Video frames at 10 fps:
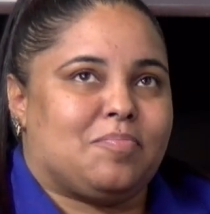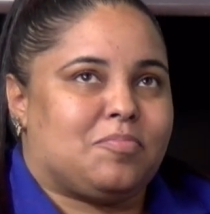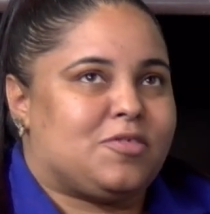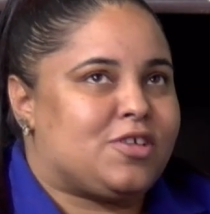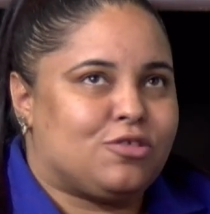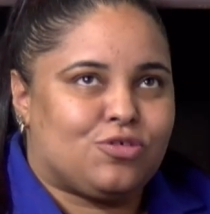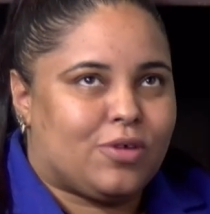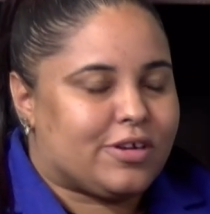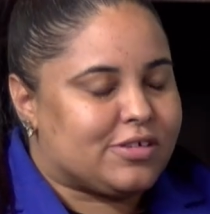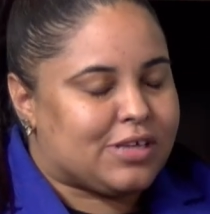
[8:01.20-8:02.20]
Social
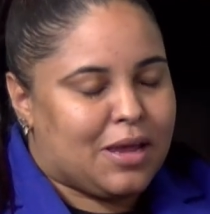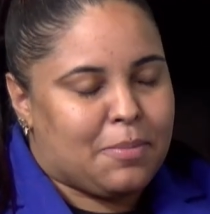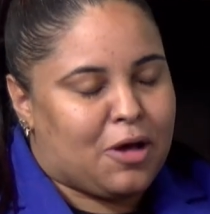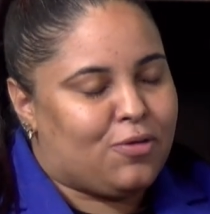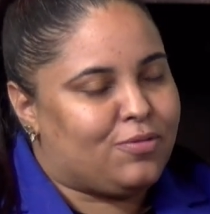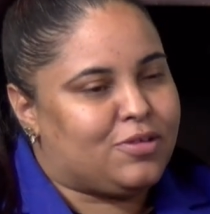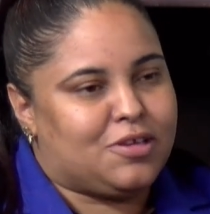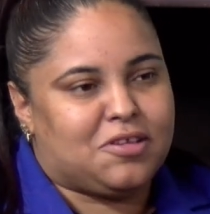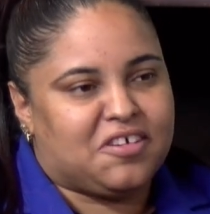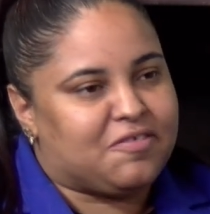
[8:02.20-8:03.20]
workers came out,
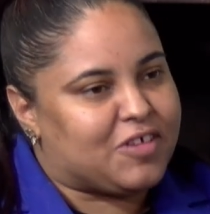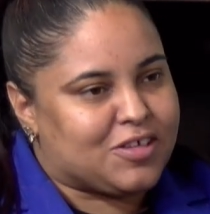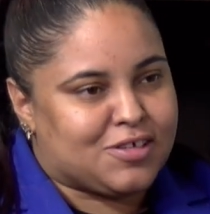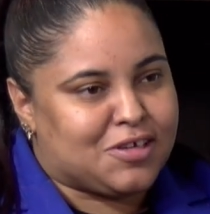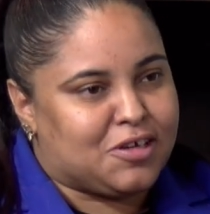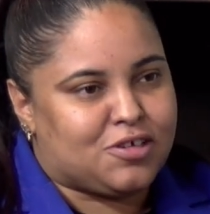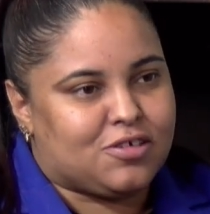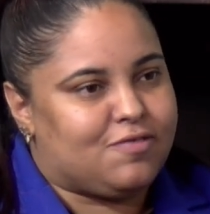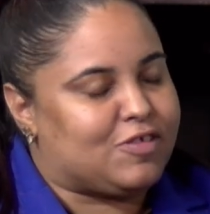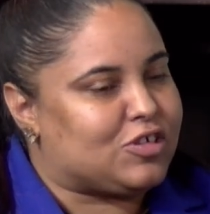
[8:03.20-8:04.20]
did their investigation,
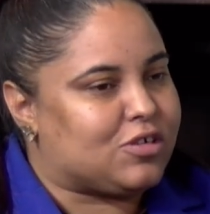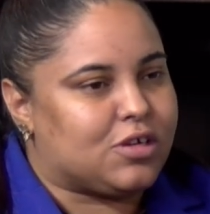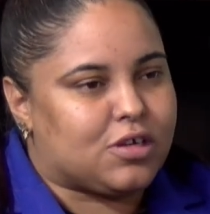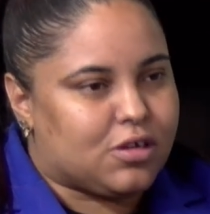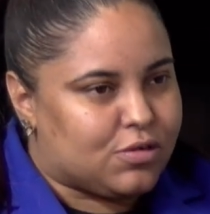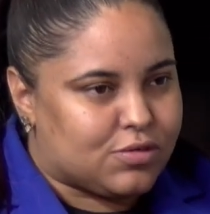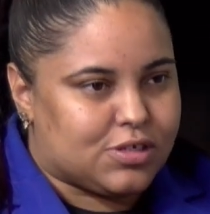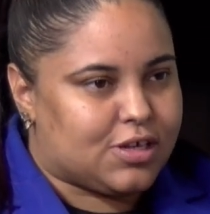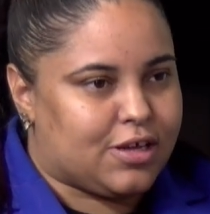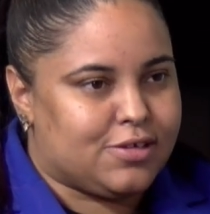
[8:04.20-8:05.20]
eventually closed
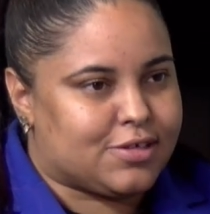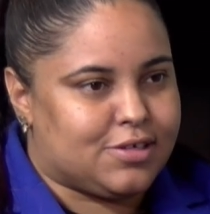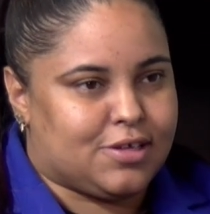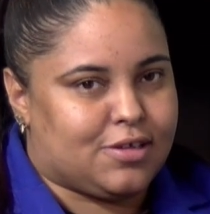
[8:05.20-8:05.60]
the case because at